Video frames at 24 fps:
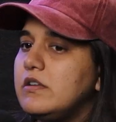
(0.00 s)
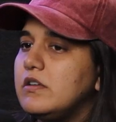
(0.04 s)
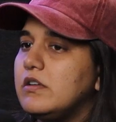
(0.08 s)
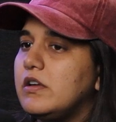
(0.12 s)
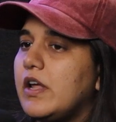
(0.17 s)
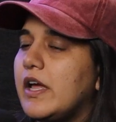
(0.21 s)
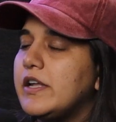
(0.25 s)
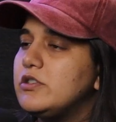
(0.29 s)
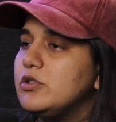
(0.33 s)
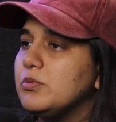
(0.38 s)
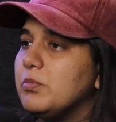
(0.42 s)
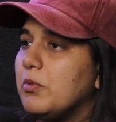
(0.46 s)

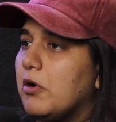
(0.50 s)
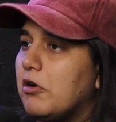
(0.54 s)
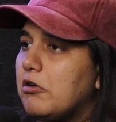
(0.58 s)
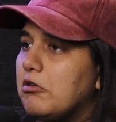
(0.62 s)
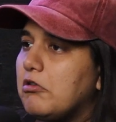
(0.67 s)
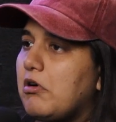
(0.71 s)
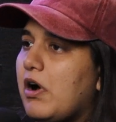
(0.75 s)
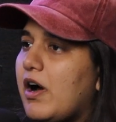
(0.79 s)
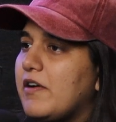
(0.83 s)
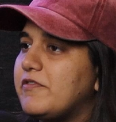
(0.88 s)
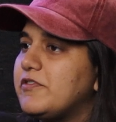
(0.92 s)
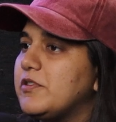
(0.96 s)
And
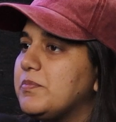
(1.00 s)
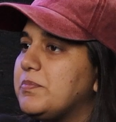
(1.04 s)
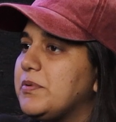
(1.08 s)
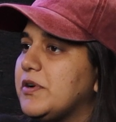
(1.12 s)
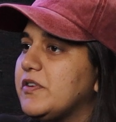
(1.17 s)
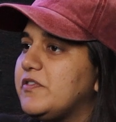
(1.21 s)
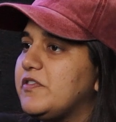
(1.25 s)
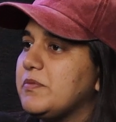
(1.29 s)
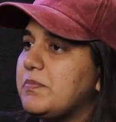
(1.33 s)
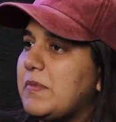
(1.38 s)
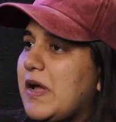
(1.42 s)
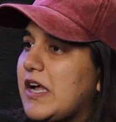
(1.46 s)
tomorrow after
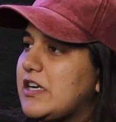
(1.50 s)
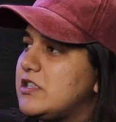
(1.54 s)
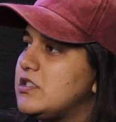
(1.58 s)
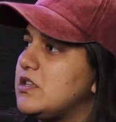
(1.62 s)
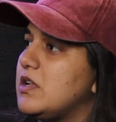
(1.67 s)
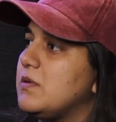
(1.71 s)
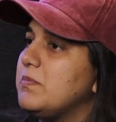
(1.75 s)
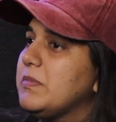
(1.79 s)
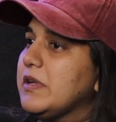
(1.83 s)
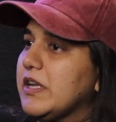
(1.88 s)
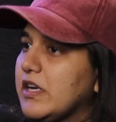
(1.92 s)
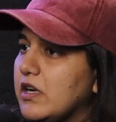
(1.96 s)
Perfect Match,
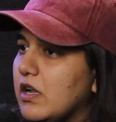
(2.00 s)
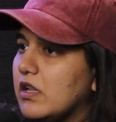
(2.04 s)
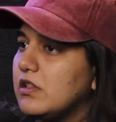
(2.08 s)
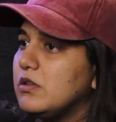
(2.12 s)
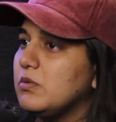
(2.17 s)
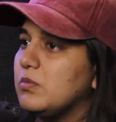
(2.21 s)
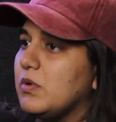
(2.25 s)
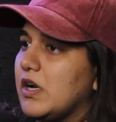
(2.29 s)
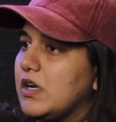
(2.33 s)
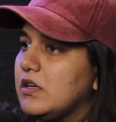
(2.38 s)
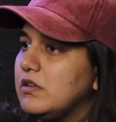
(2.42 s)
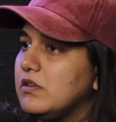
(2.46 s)
there'll be another
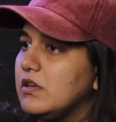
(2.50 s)
one.